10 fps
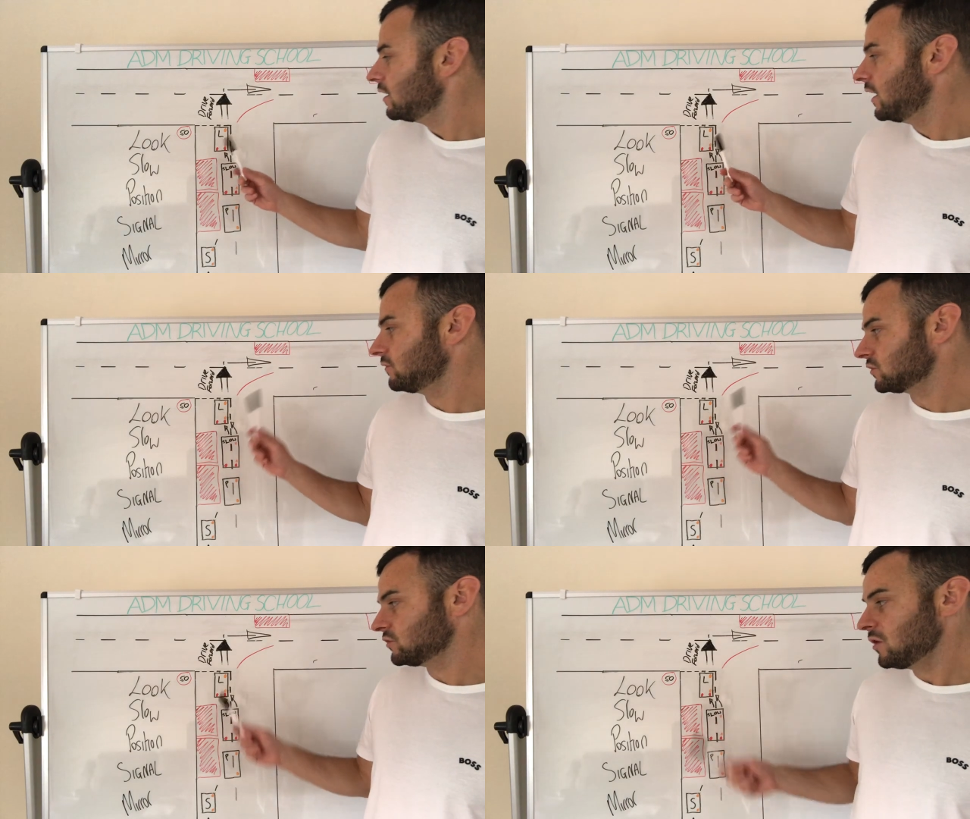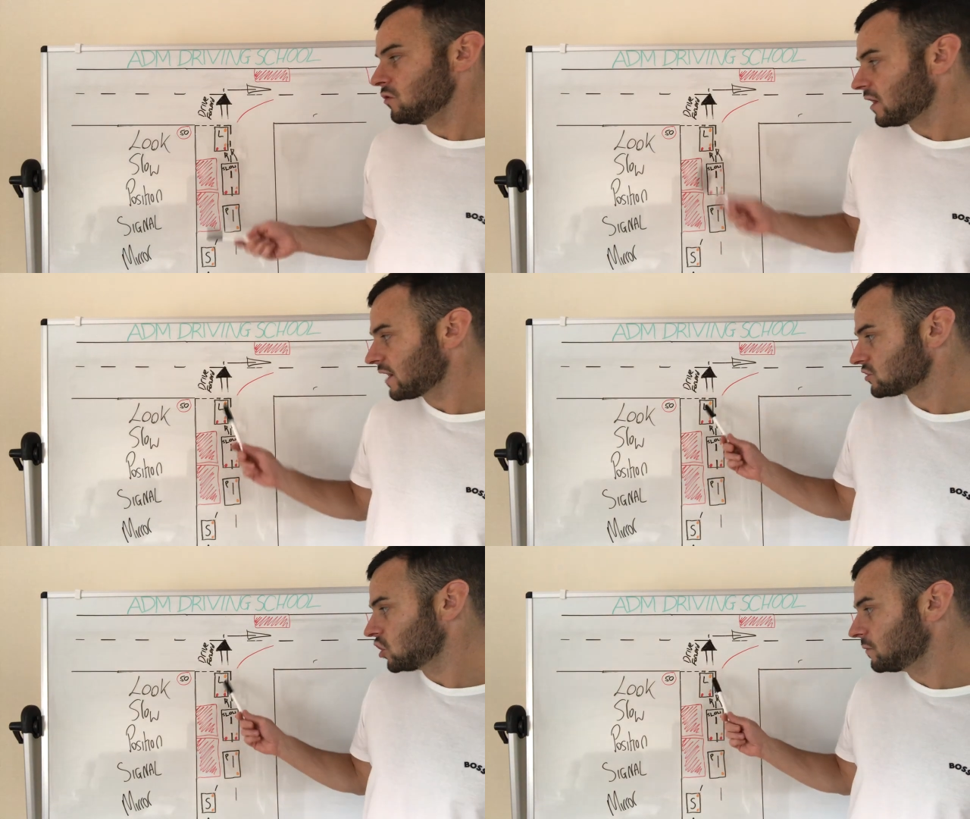If there's no
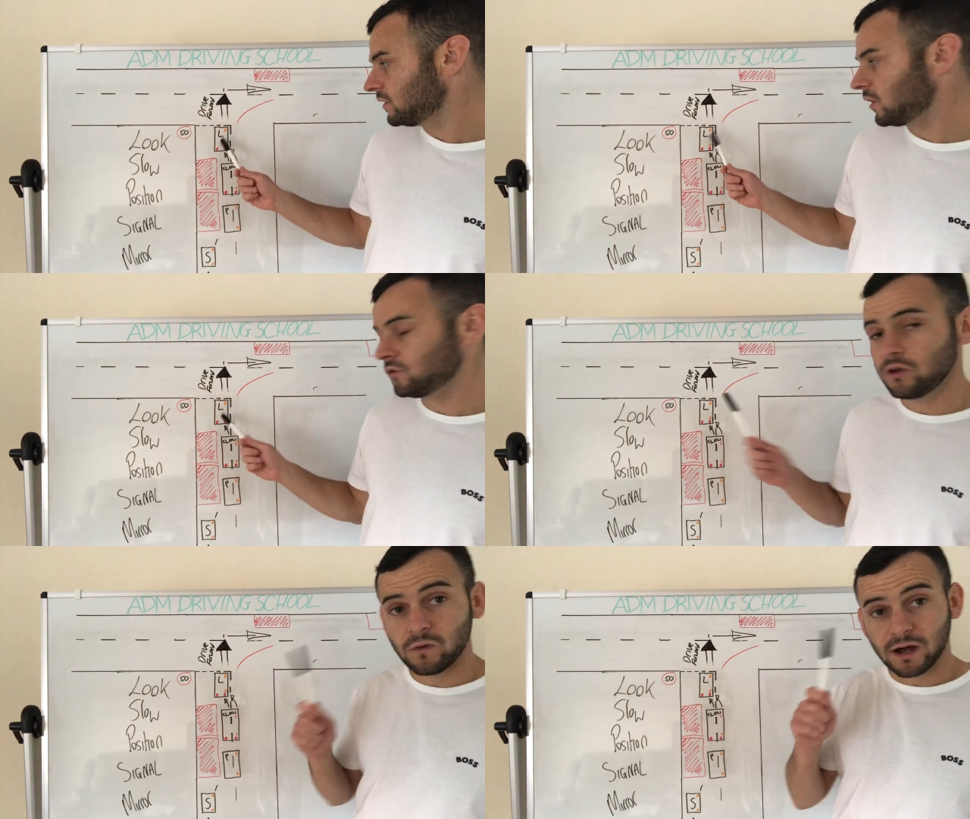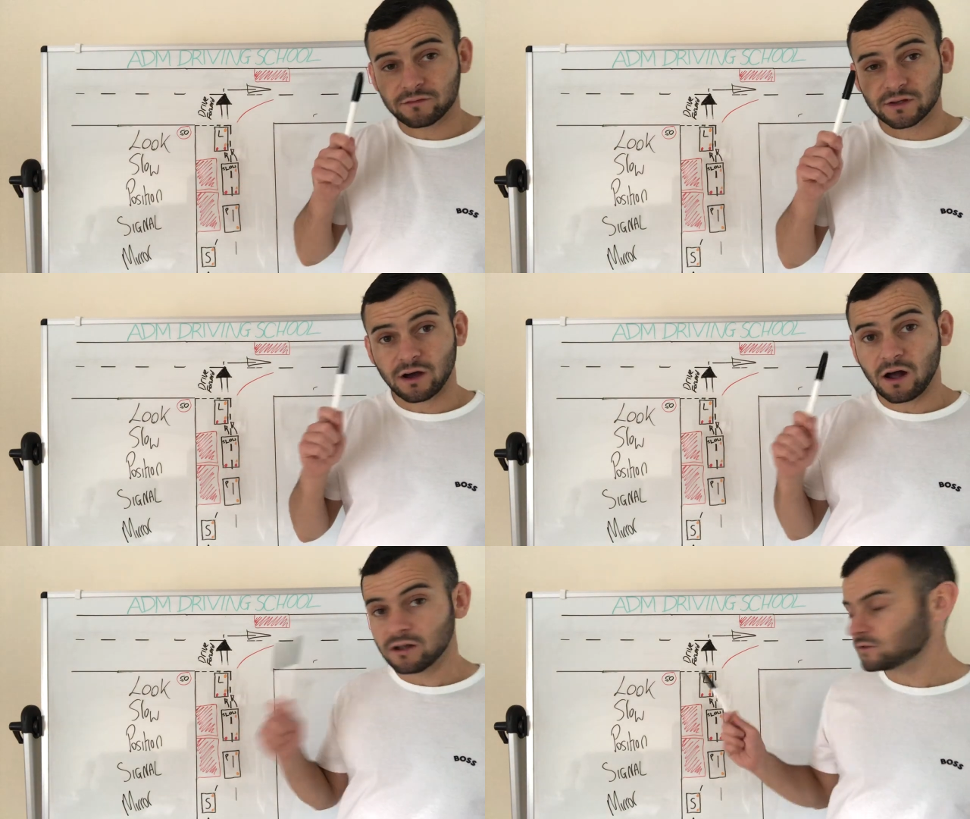cars coming, now you have to
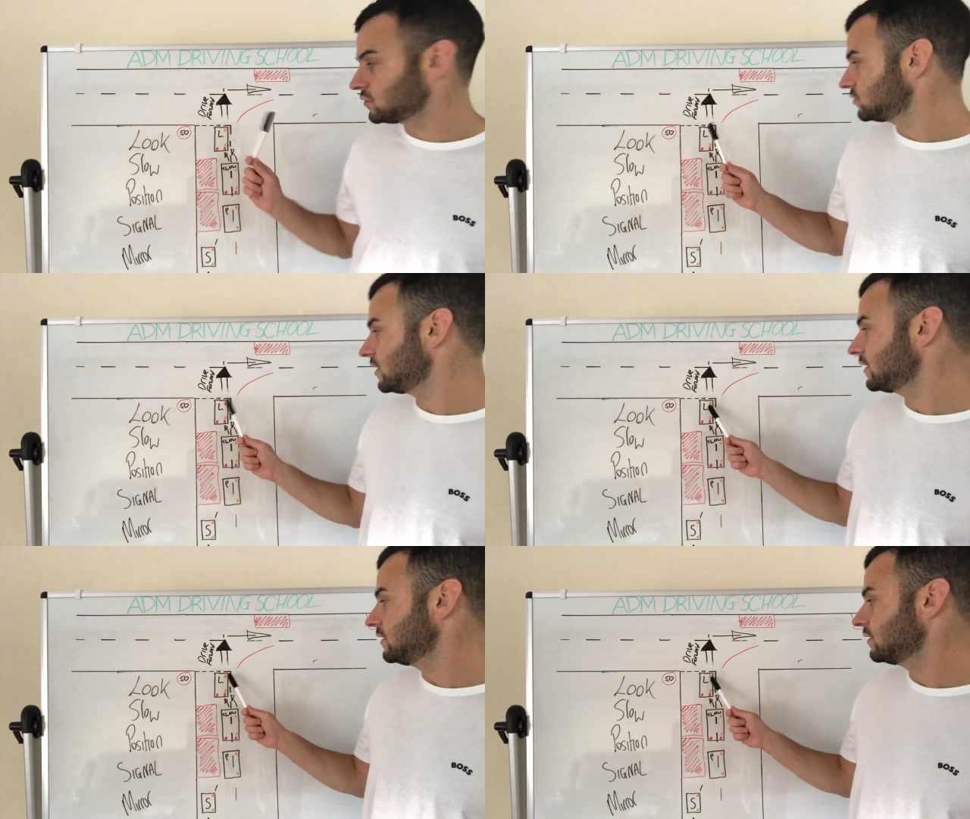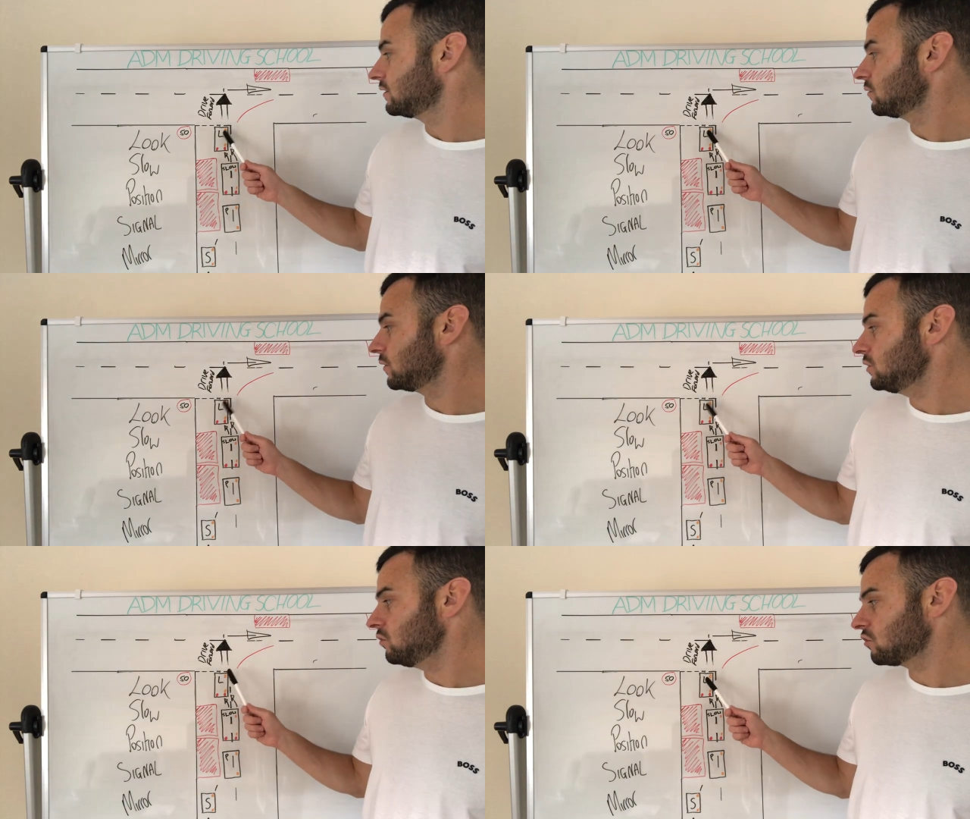also see,
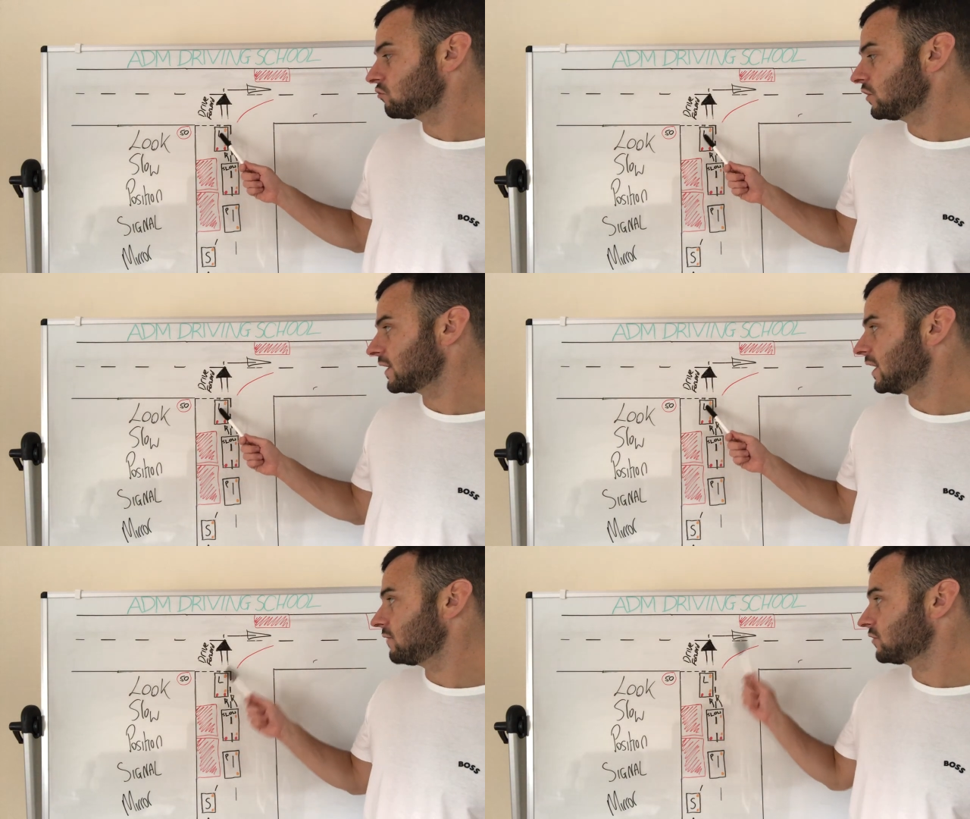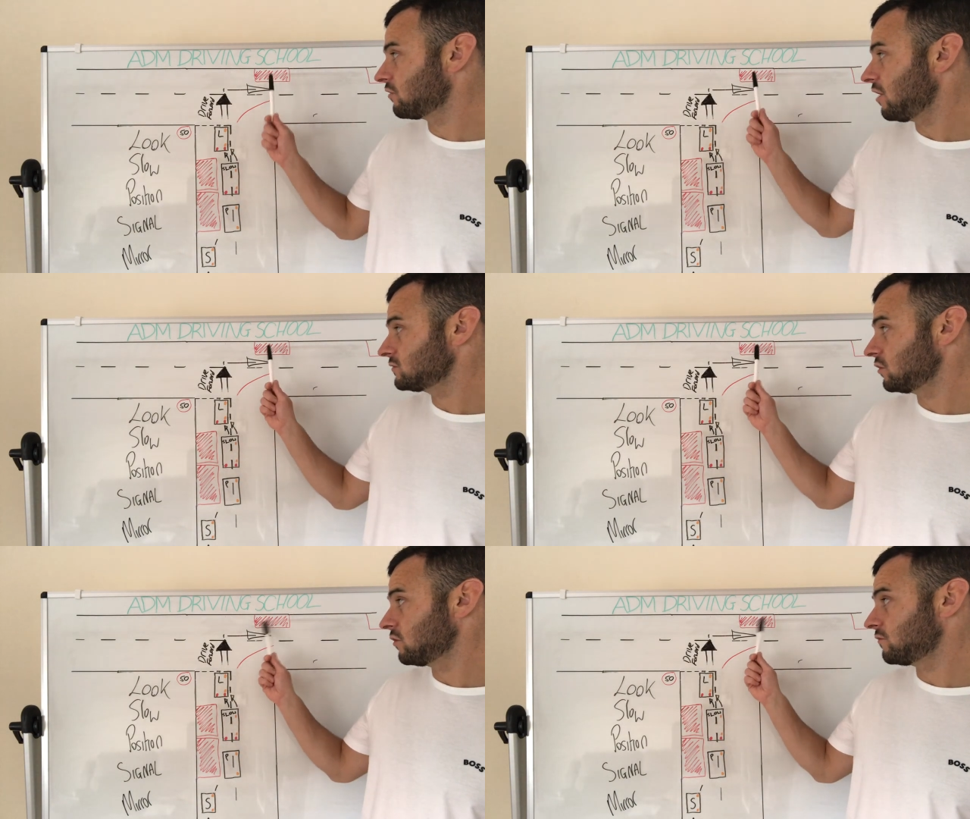when you look right and left, you're
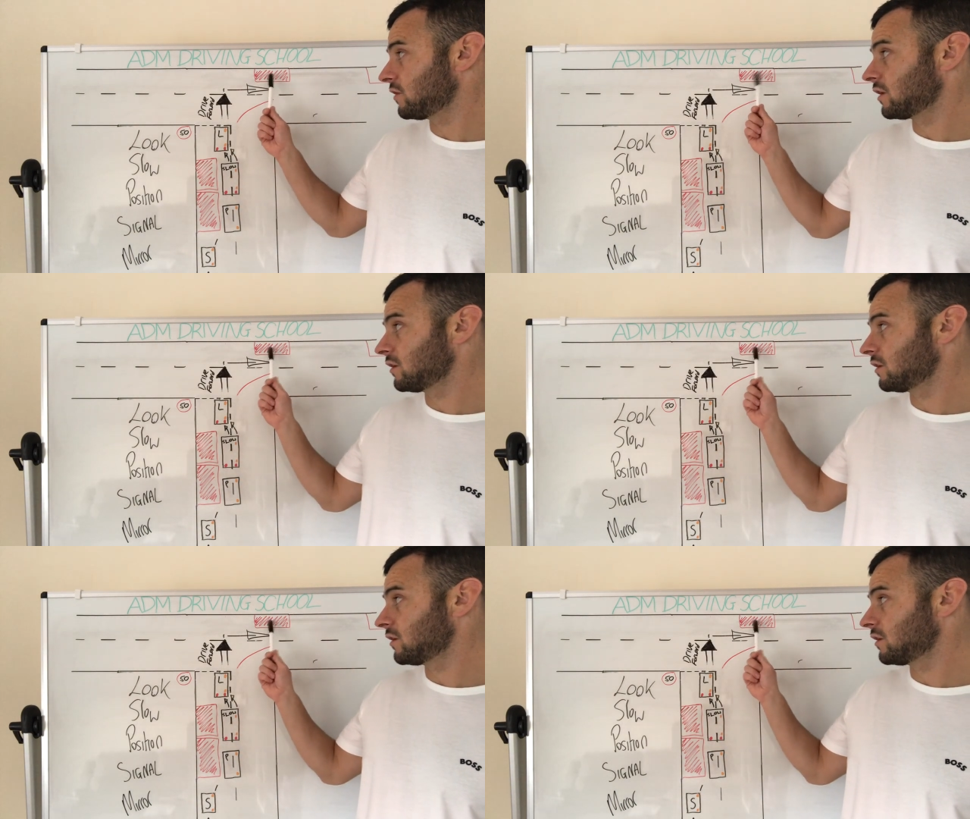also looking for